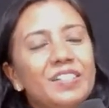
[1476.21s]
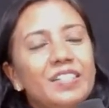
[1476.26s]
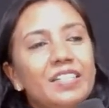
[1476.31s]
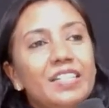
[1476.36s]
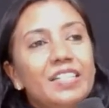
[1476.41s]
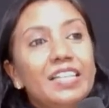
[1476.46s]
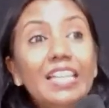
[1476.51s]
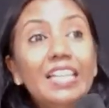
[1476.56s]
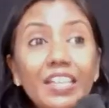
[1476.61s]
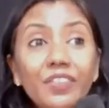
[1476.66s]

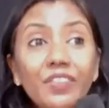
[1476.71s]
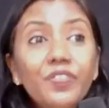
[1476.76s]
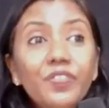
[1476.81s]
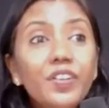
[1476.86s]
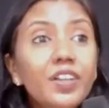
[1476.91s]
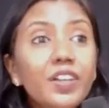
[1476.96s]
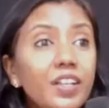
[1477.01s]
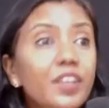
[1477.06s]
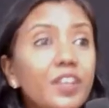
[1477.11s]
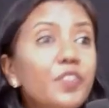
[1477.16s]

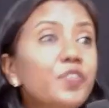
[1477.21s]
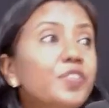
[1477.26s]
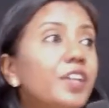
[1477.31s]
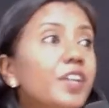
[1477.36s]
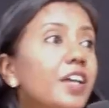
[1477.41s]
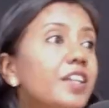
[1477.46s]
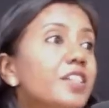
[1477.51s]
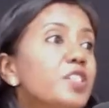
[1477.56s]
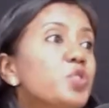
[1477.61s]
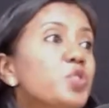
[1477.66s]
Even if
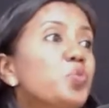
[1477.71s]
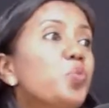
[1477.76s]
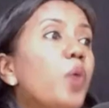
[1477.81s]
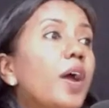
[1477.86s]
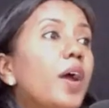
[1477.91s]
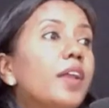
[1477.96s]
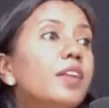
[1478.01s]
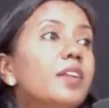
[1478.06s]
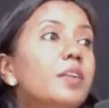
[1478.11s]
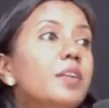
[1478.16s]
there is
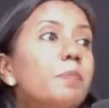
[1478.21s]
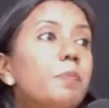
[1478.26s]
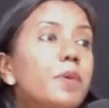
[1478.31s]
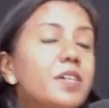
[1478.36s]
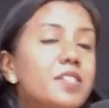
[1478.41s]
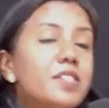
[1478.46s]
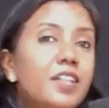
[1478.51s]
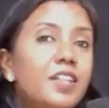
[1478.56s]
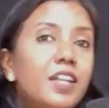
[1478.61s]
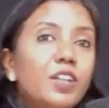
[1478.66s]
one
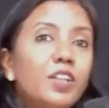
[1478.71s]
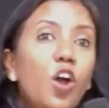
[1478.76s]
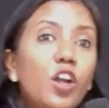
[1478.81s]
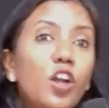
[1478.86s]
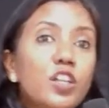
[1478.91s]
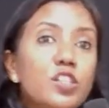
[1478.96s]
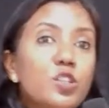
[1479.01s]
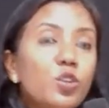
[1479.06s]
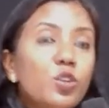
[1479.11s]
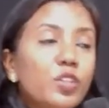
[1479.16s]
person, and God
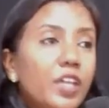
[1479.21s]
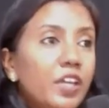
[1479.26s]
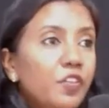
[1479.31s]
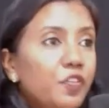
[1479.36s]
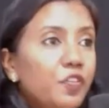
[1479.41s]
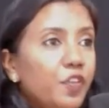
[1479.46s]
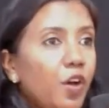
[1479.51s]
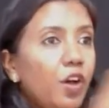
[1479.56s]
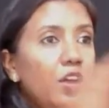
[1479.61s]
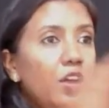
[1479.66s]
is looking
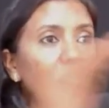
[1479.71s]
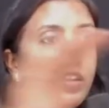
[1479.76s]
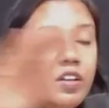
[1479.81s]
for